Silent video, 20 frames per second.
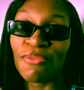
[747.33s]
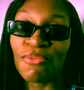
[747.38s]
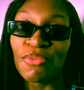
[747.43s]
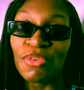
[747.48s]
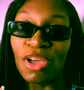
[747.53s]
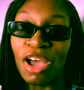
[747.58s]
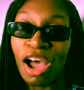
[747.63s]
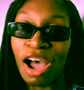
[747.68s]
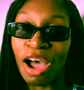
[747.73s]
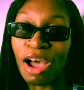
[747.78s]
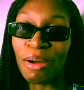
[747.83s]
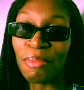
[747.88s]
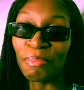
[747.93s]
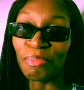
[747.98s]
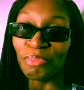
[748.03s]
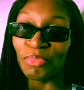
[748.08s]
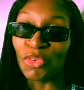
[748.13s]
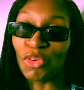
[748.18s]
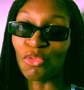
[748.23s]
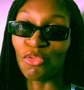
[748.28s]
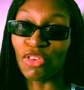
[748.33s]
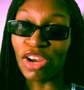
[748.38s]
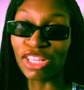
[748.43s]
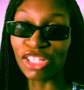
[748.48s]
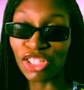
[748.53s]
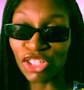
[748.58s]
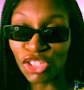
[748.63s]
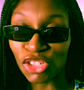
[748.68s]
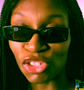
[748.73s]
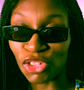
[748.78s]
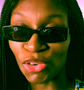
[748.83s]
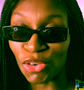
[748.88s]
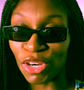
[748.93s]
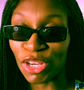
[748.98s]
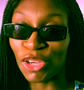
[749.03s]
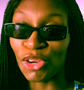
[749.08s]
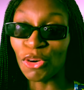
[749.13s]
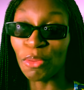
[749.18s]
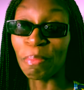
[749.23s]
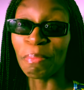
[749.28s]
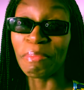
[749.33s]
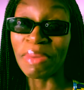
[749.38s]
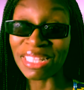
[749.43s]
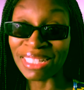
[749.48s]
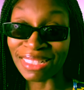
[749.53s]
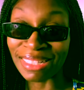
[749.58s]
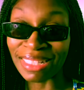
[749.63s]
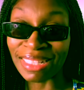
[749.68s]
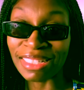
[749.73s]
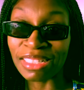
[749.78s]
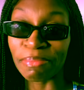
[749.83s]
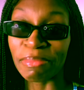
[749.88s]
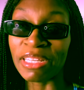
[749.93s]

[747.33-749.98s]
registering your business,